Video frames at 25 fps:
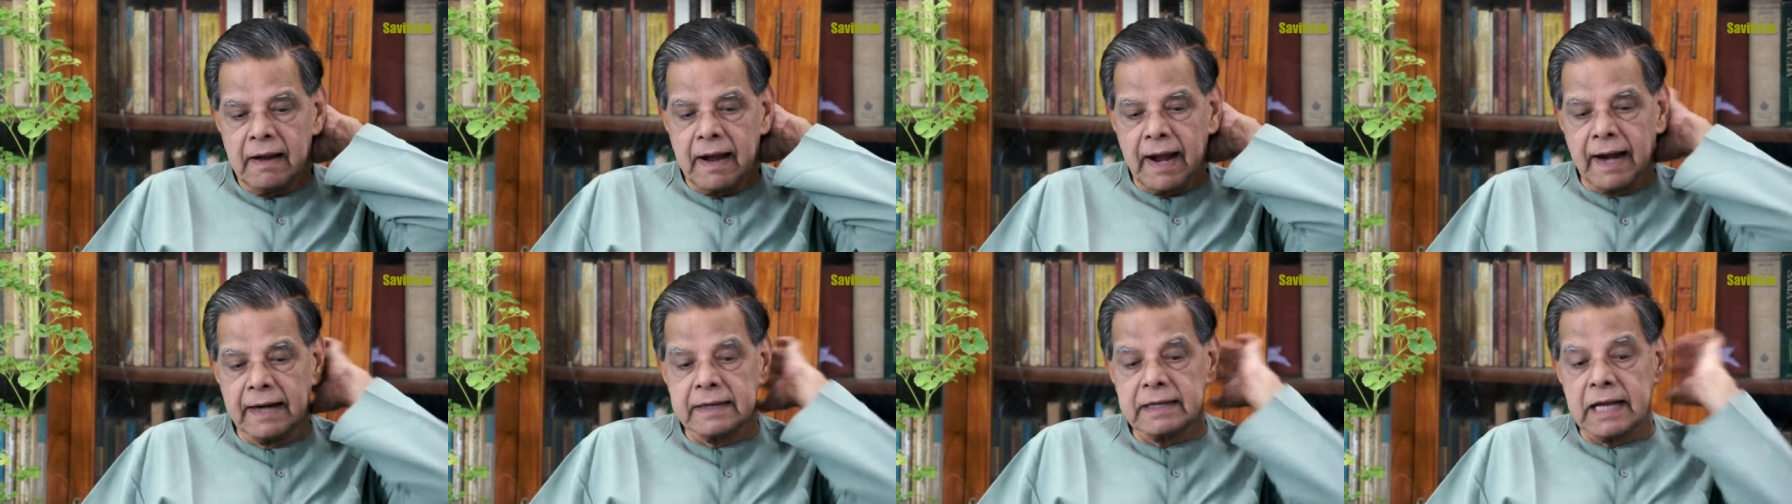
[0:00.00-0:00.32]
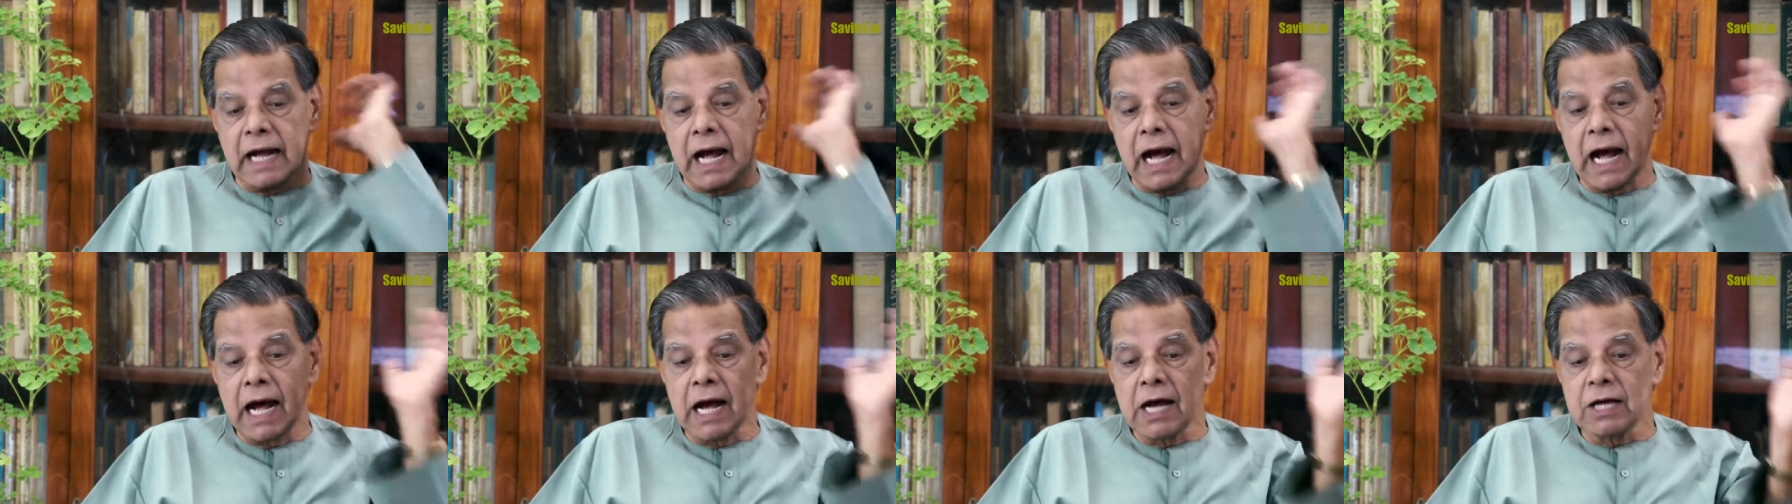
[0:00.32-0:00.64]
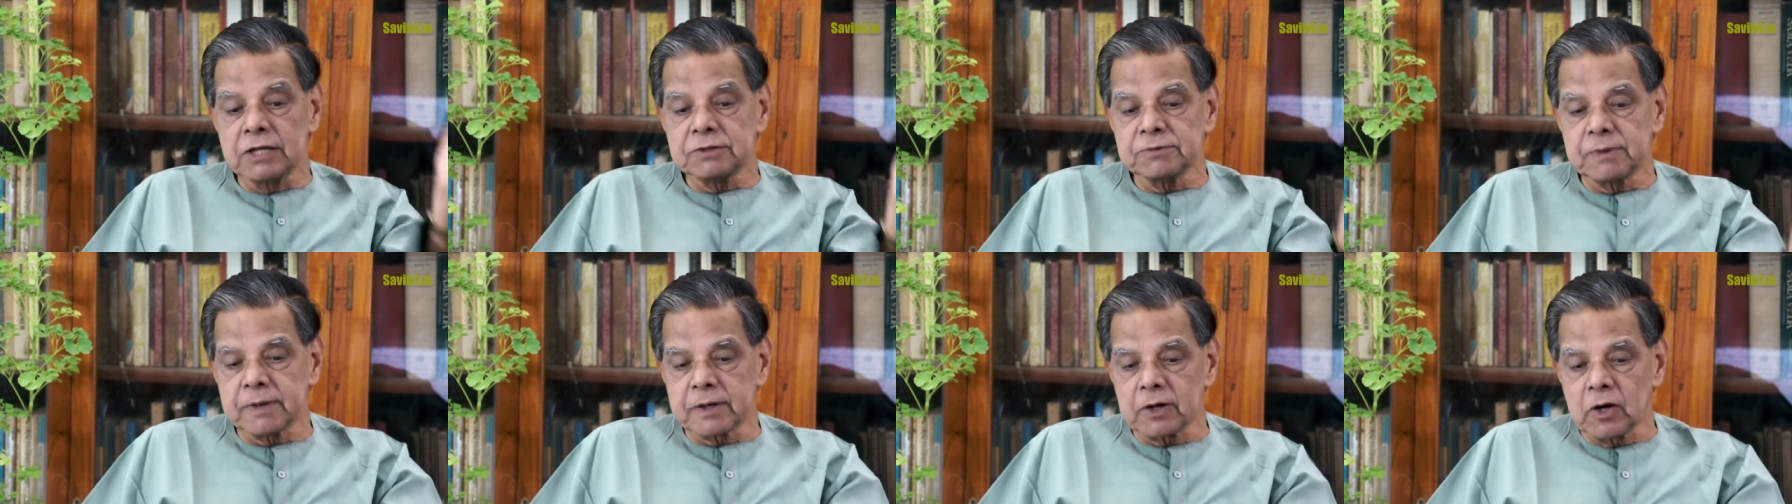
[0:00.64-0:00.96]
and the
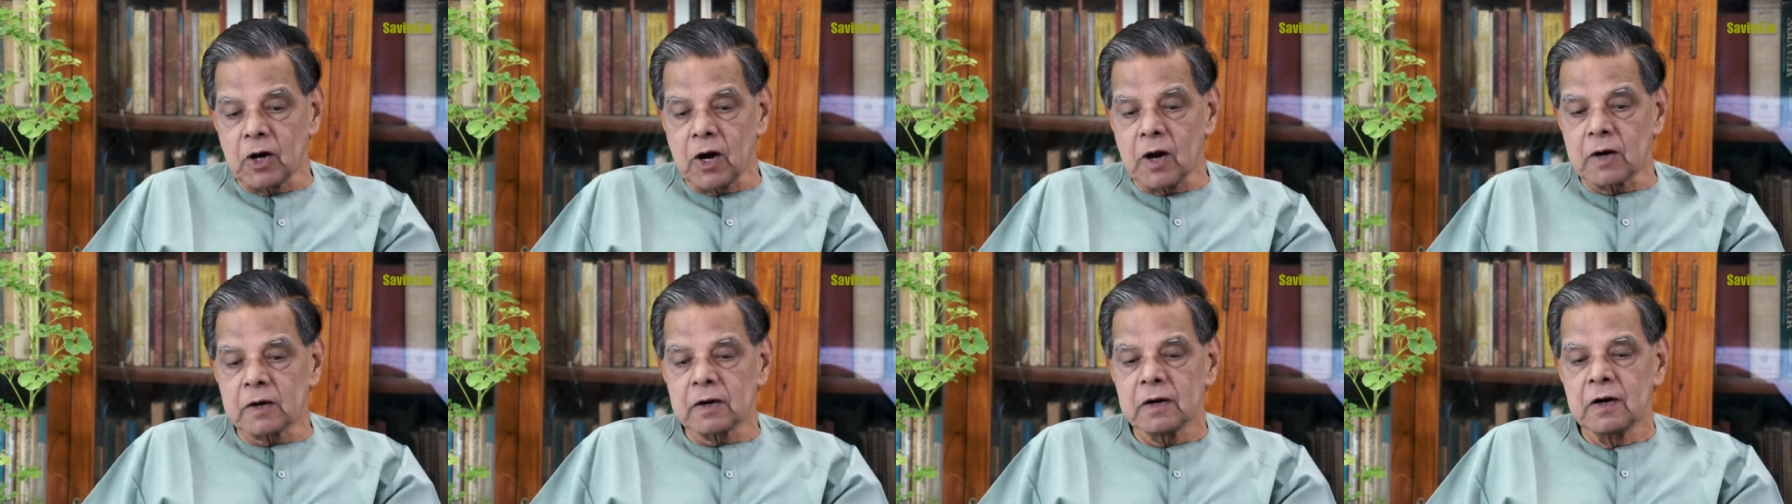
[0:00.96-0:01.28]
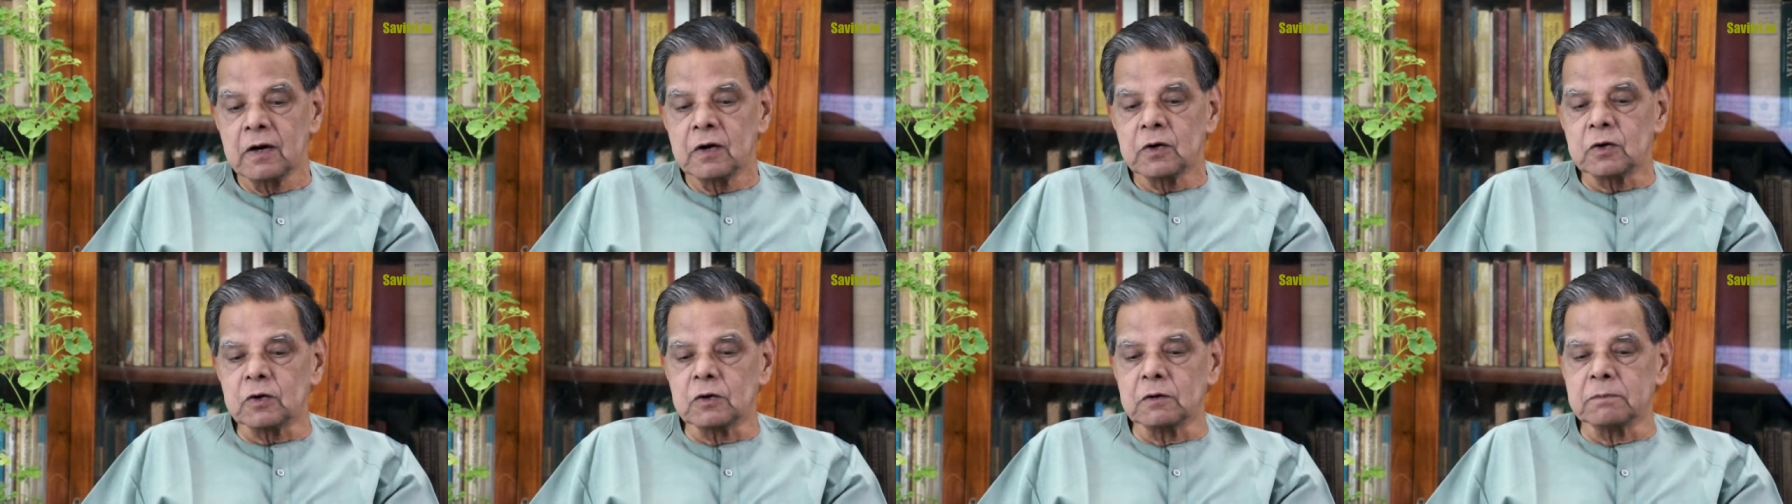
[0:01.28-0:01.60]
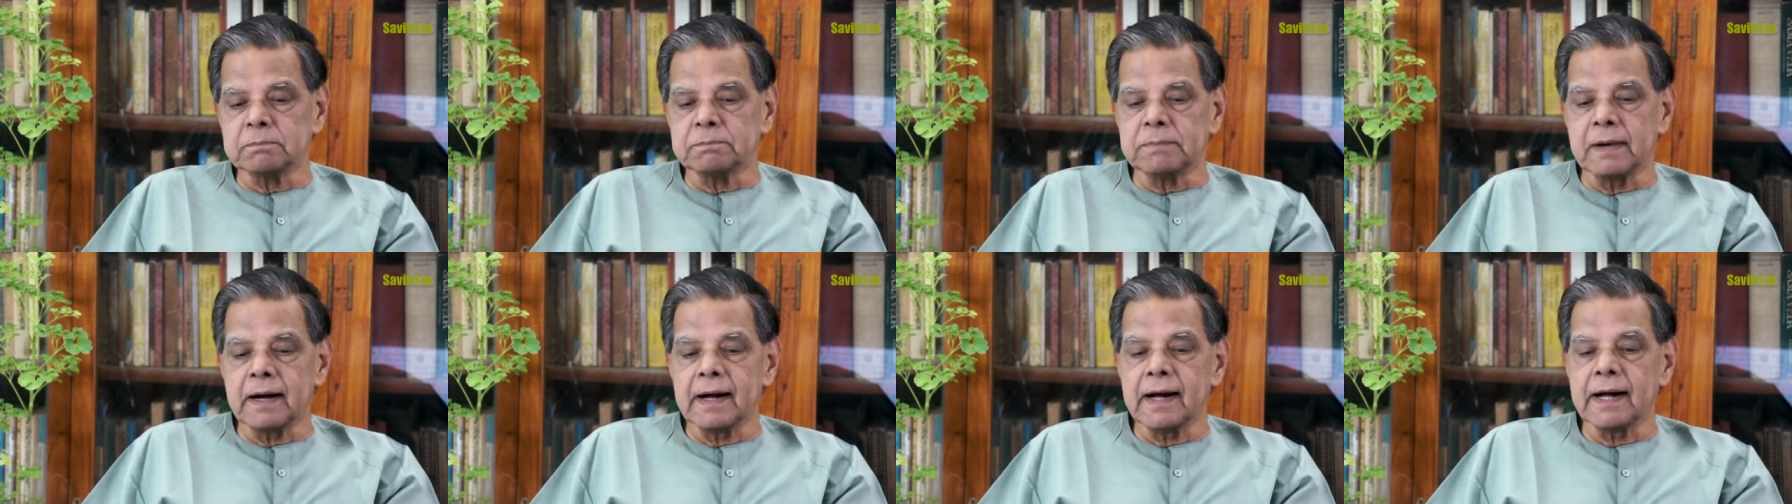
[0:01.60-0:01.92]
eyes forgot to
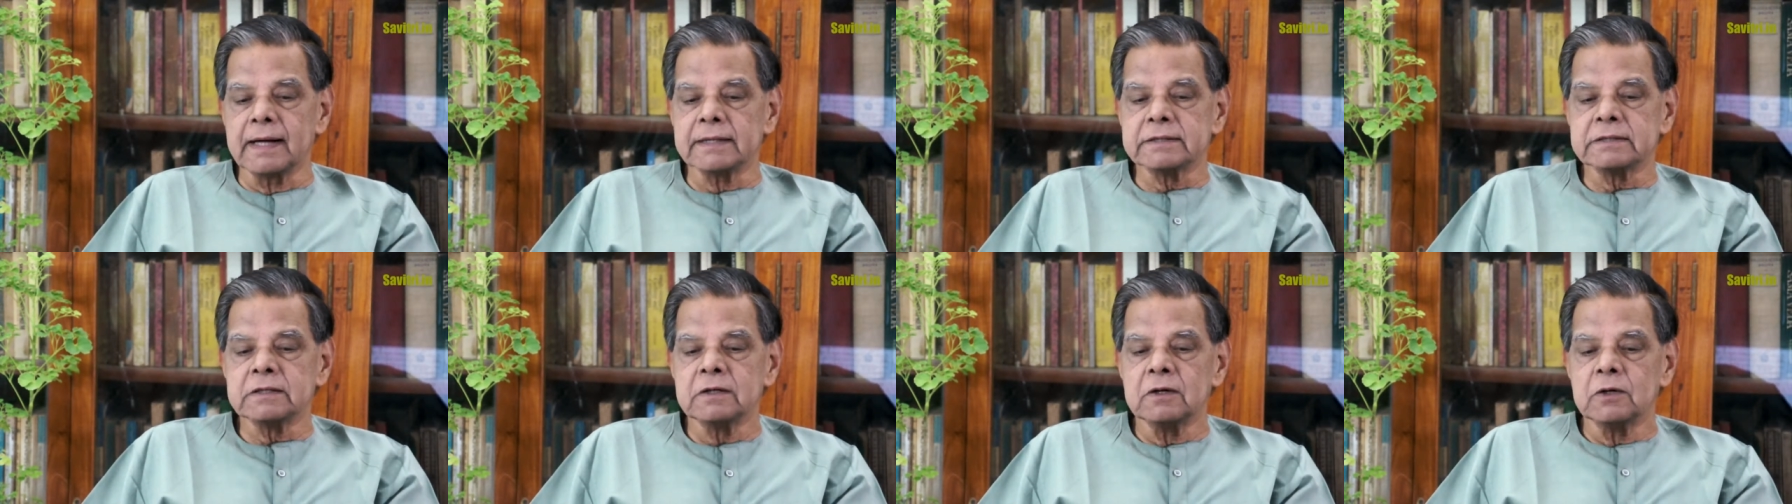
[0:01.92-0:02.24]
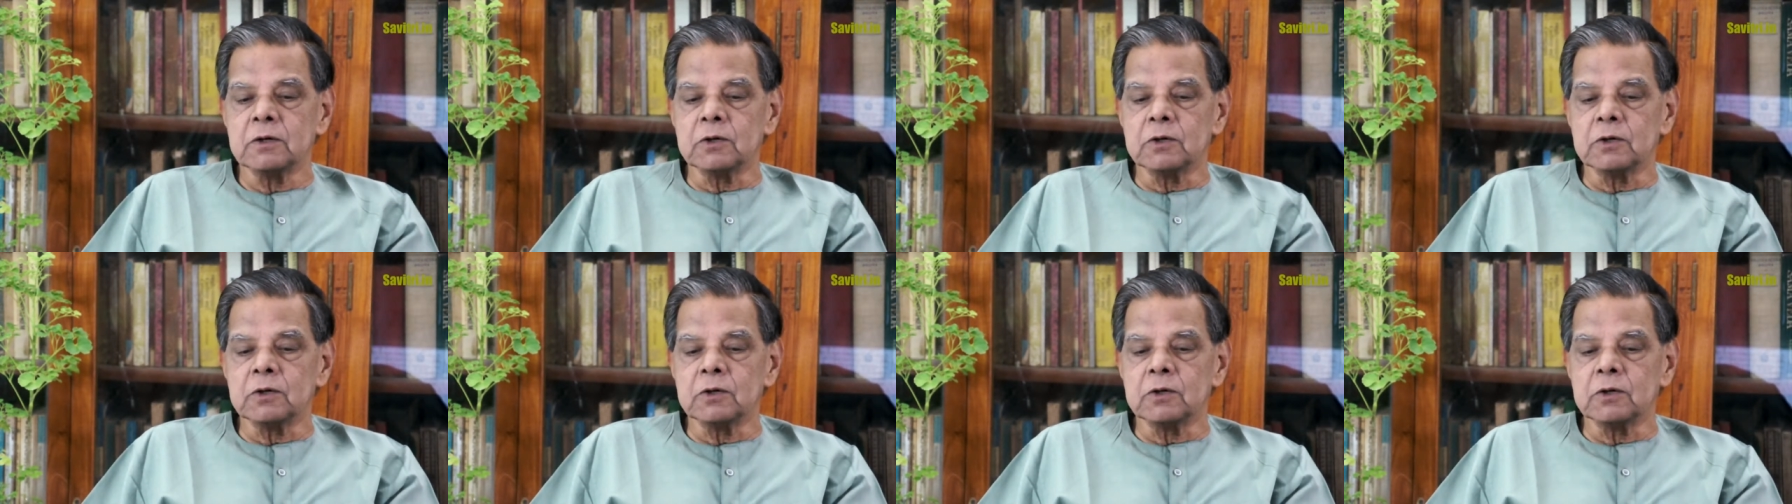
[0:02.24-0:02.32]
pass